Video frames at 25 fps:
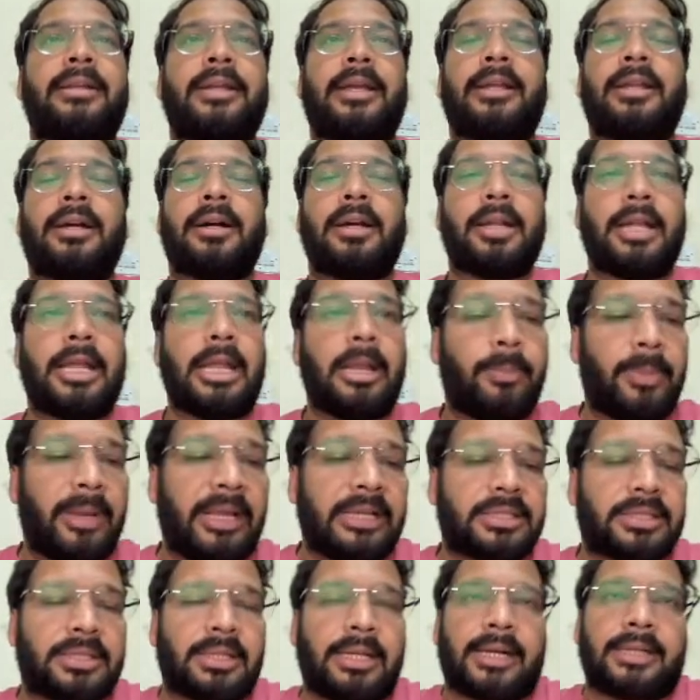In our
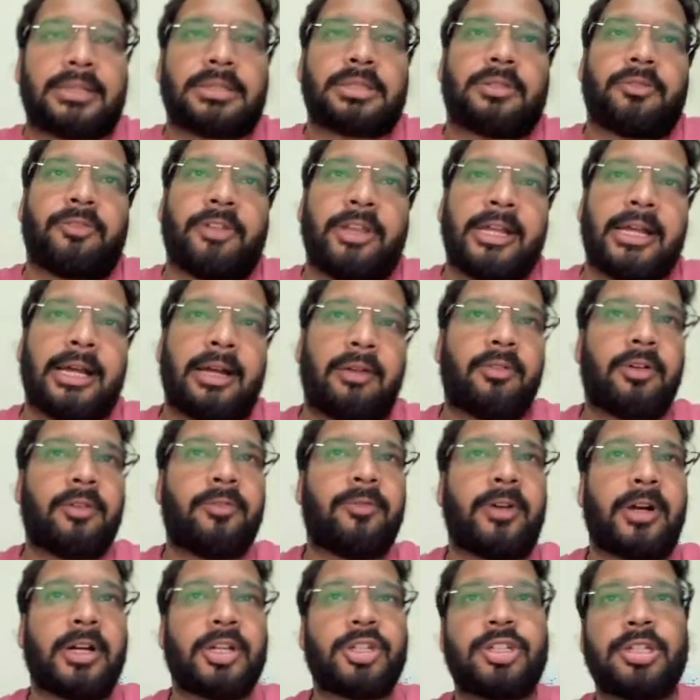Apex class, we have a
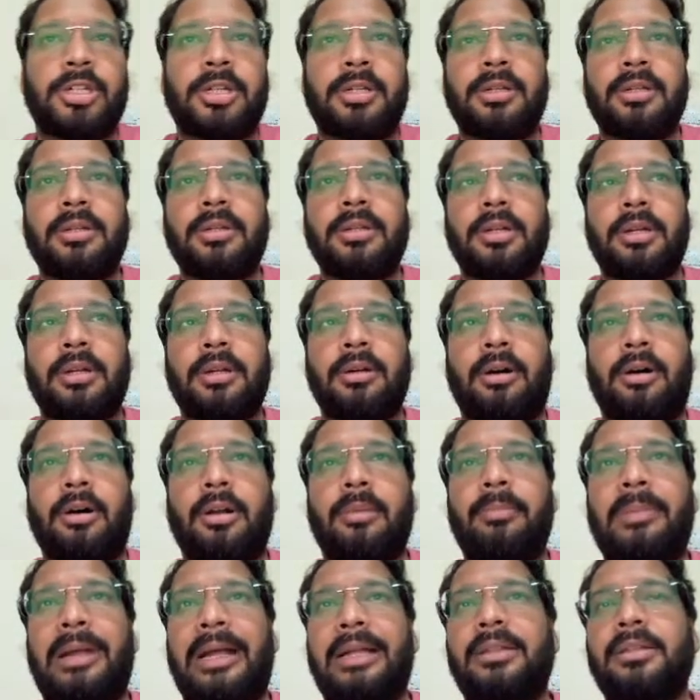function or
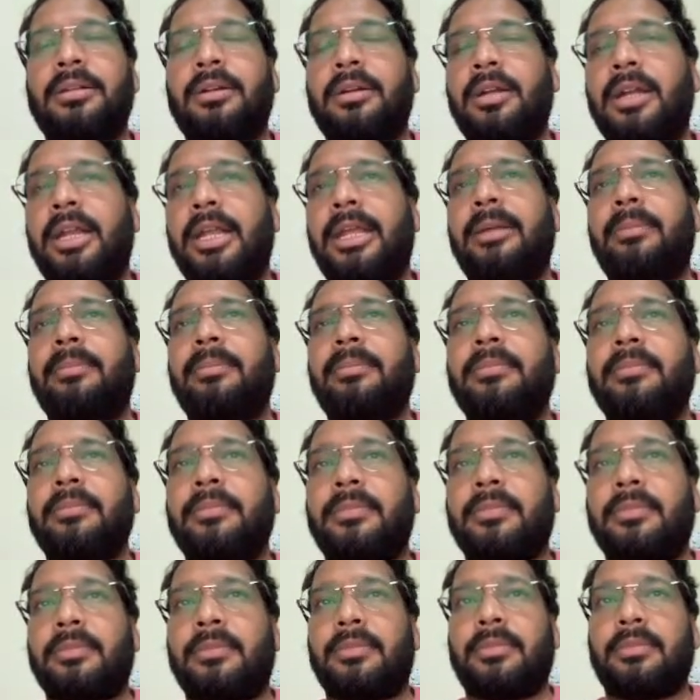method named
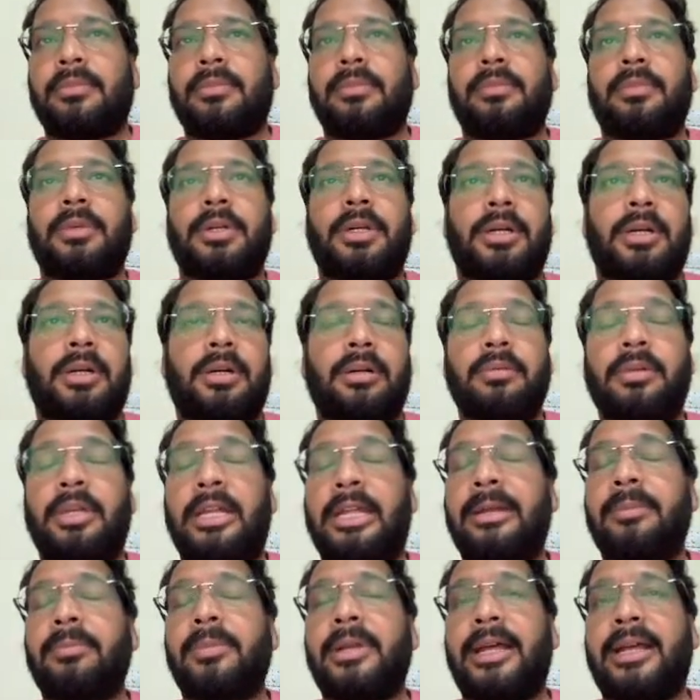
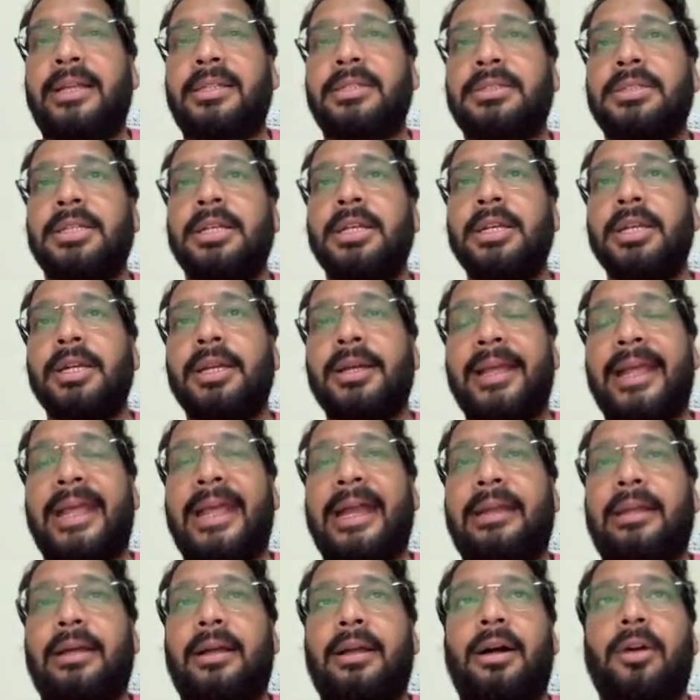as
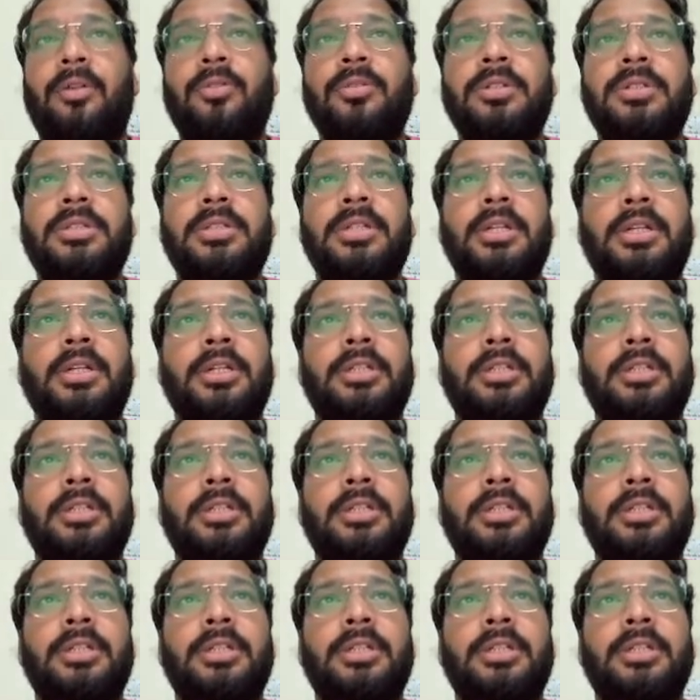getAccounts.